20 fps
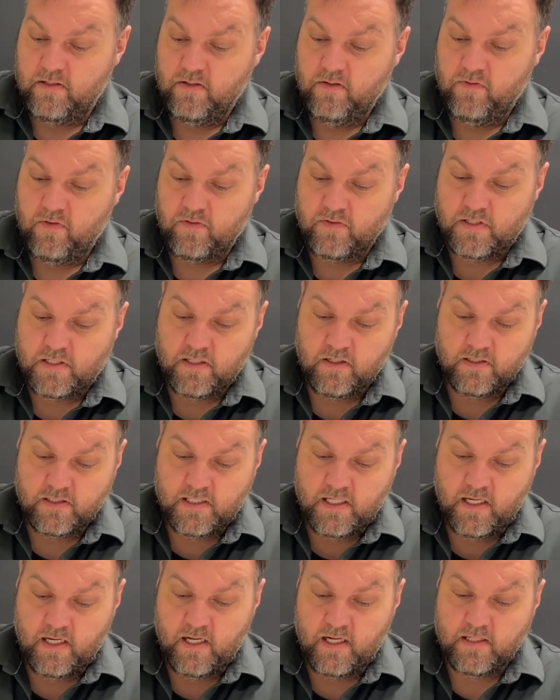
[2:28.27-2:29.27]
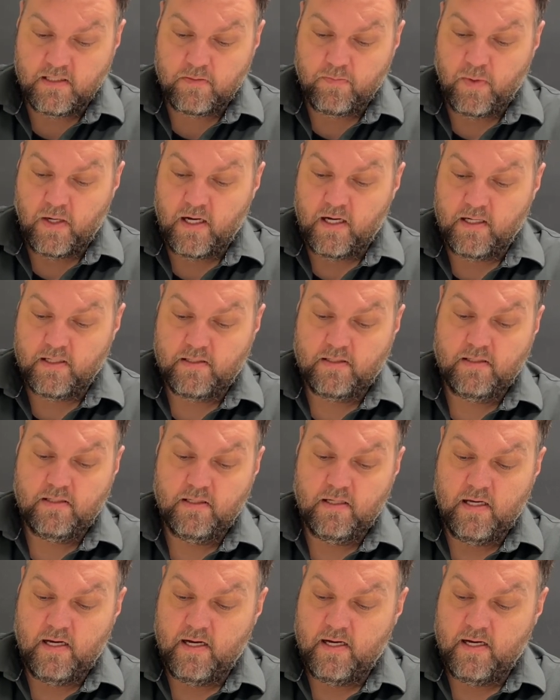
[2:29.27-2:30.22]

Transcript: you've obviously got 10 ounce bars,